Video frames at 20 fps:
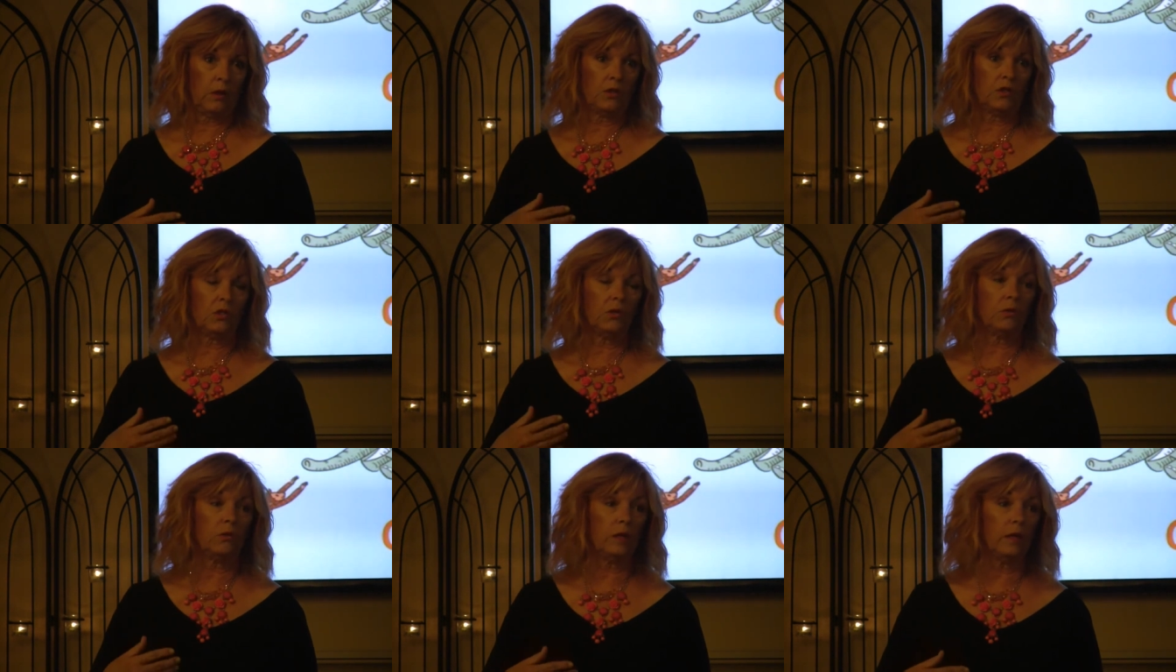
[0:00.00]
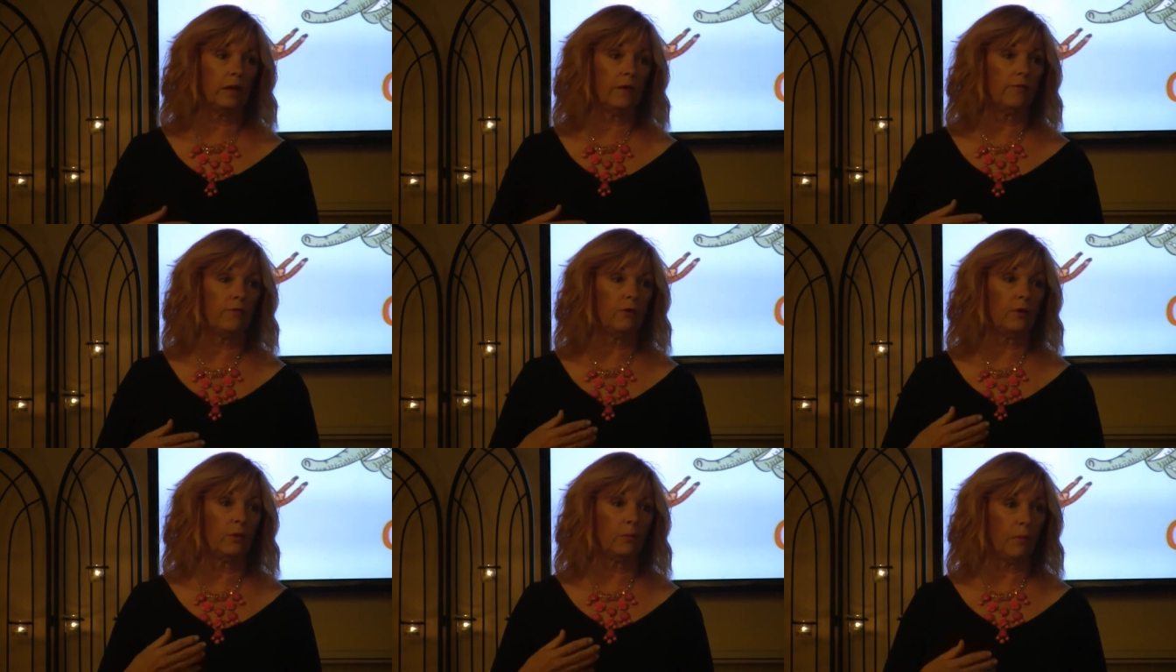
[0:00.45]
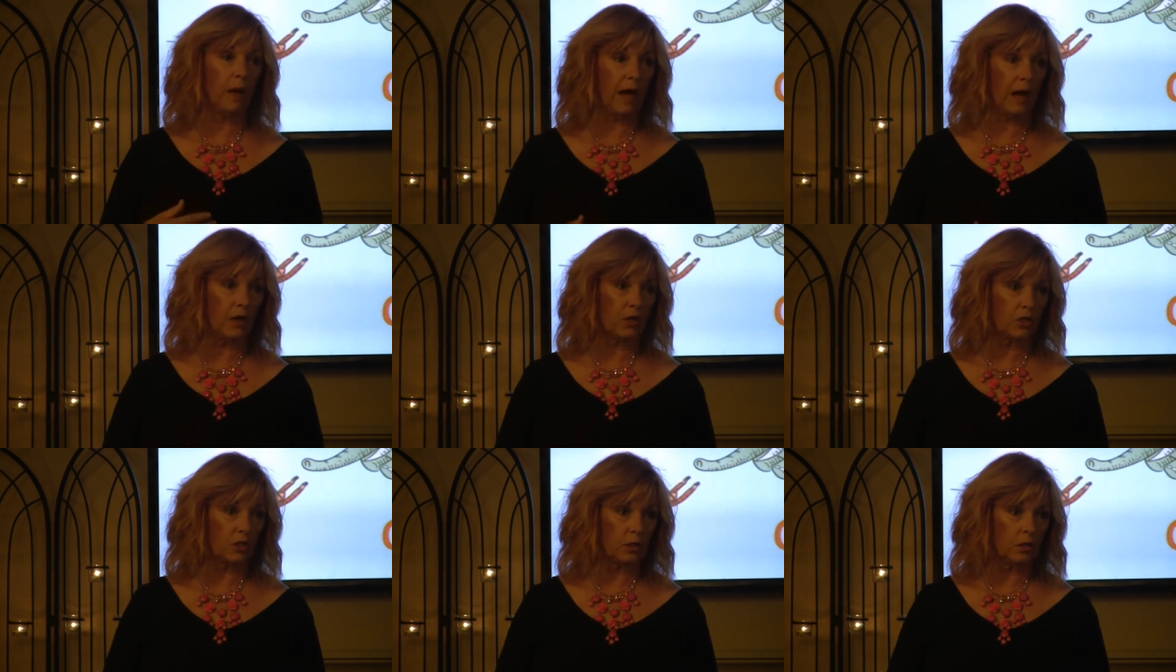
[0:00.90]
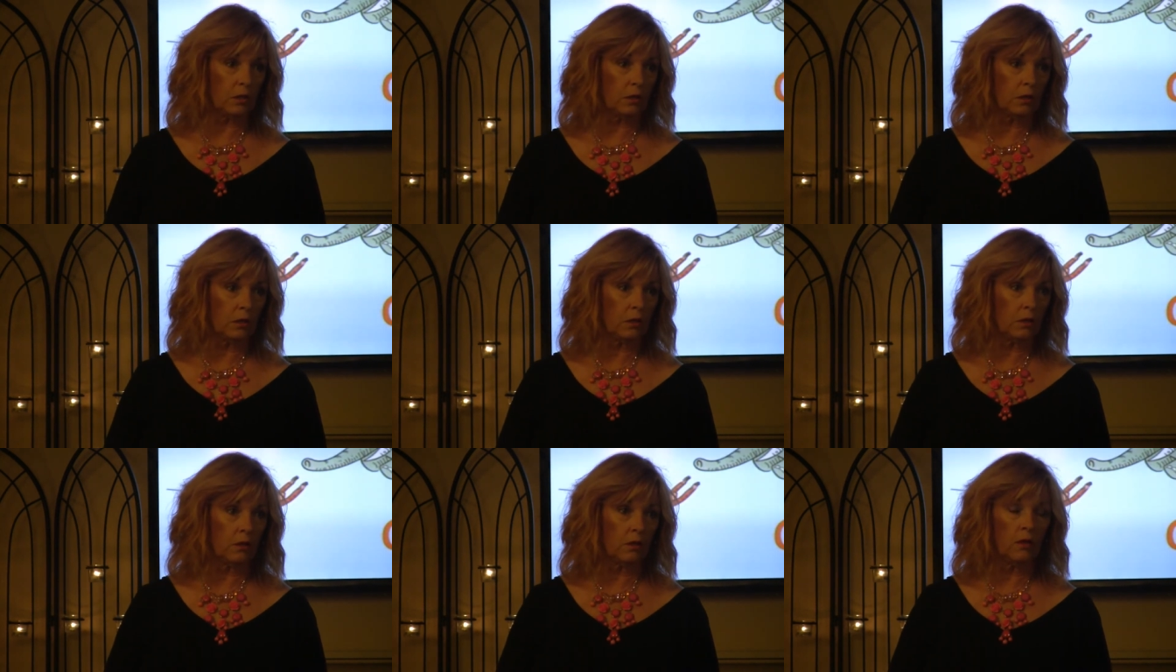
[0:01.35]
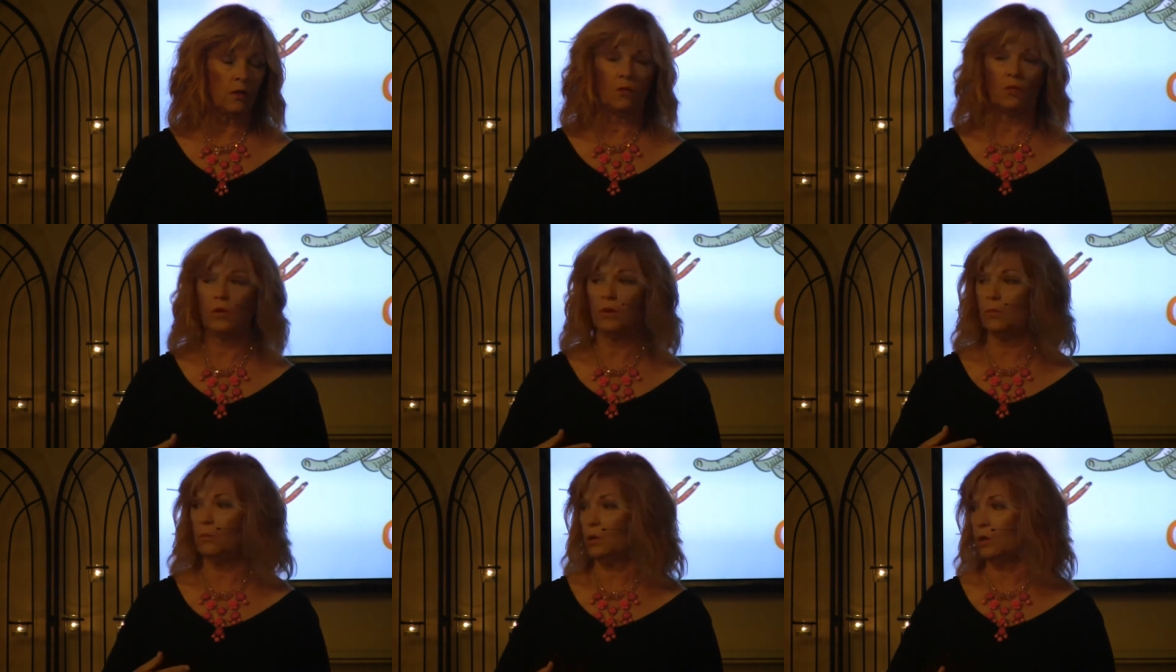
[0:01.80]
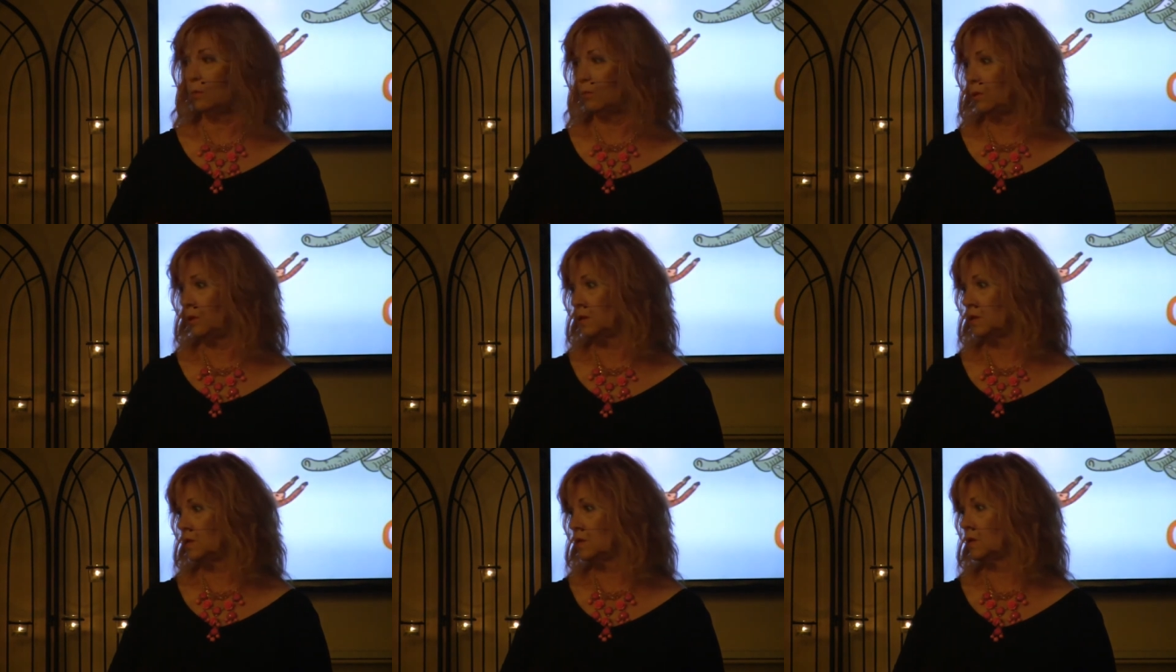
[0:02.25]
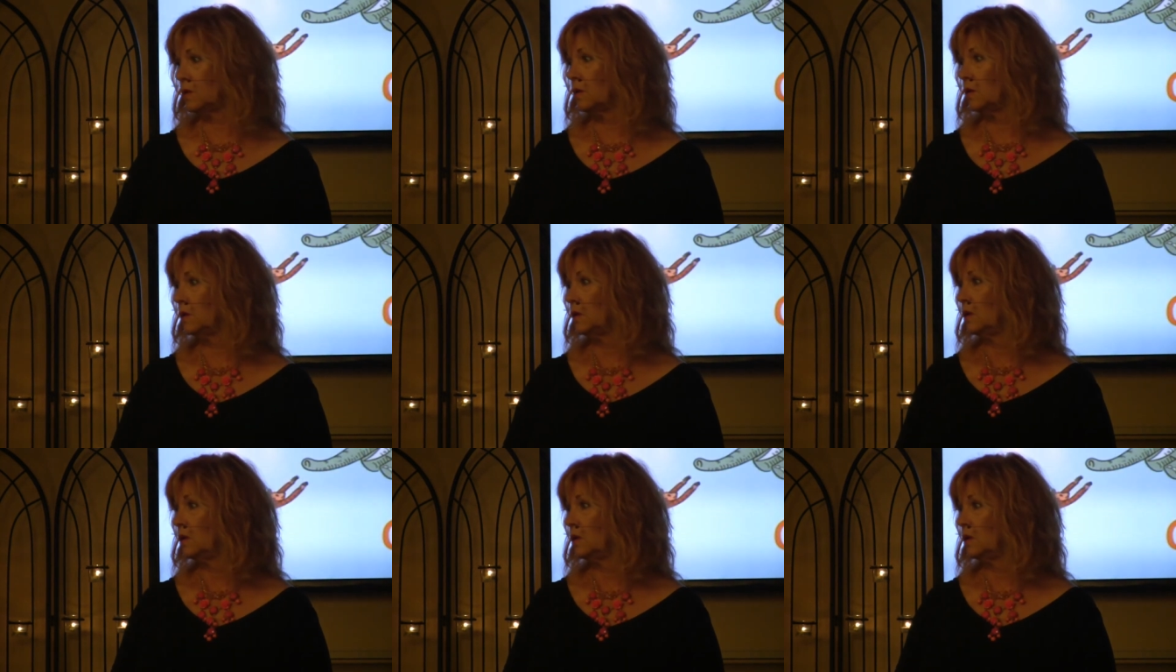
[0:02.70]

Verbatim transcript: to live with passion, with purpose,